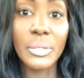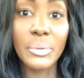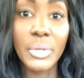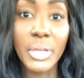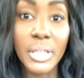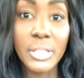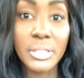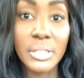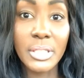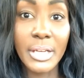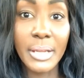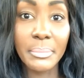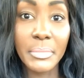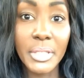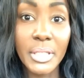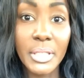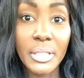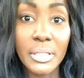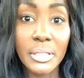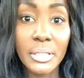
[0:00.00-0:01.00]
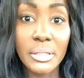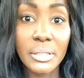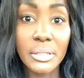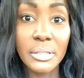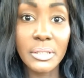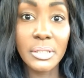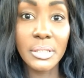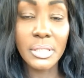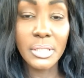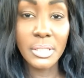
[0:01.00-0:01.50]
what else did I
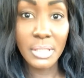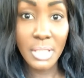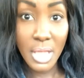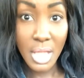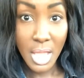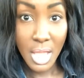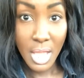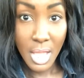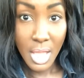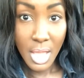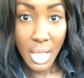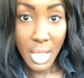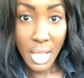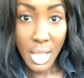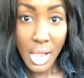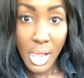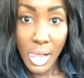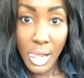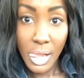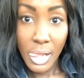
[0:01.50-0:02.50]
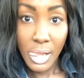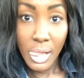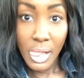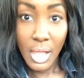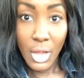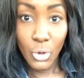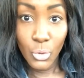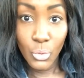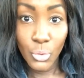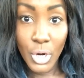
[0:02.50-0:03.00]
miss?
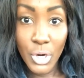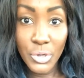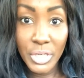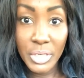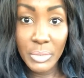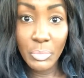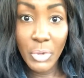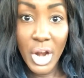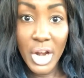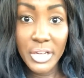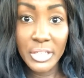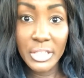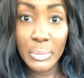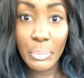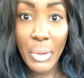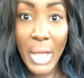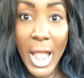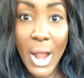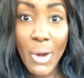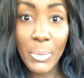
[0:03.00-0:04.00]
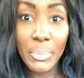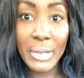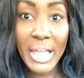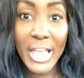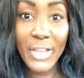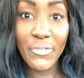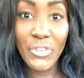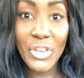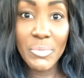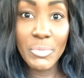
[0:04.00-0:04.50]
Ronan Martin, empower
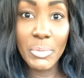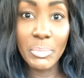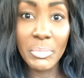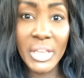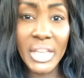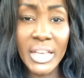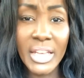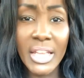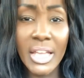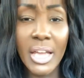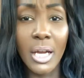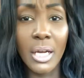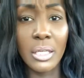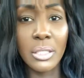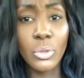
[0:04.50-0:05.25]
Black film and media.